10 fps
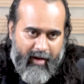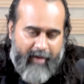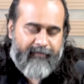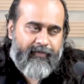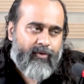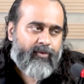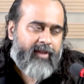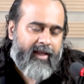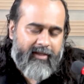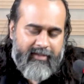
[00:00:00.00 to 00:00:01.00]
A few
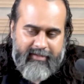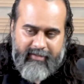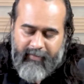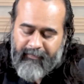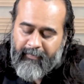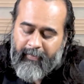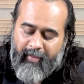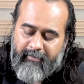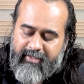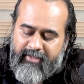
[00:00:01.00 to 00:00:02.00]
things
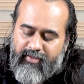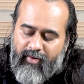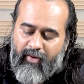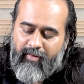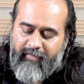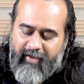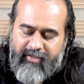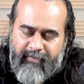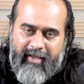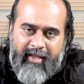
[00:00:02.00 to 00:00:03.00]
must
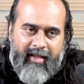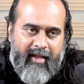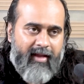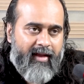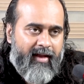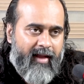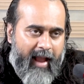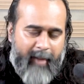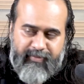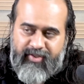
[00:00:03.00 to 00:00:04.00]
always be
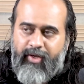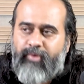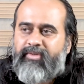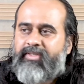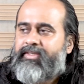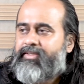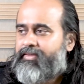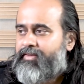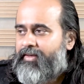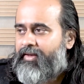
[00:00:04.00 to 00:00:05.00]
absolutes.
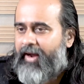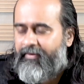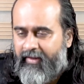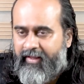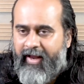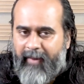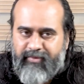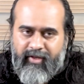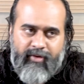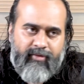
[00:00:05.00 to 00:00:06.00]
And when they are
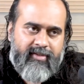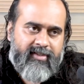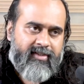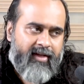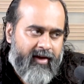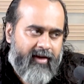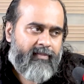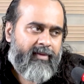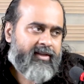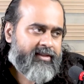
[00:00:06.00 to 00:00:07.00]
absolutes,
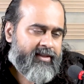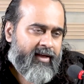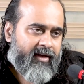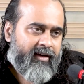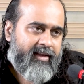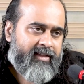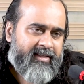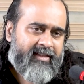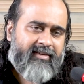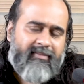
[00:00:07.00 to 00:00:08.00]
it means
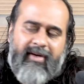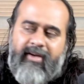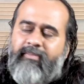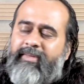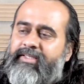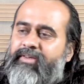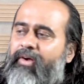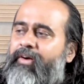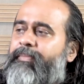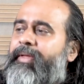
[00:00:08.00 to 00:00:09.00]
reason must
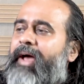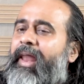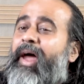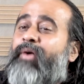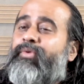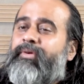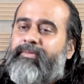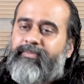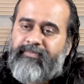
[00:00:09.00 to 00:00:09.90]
not be allowed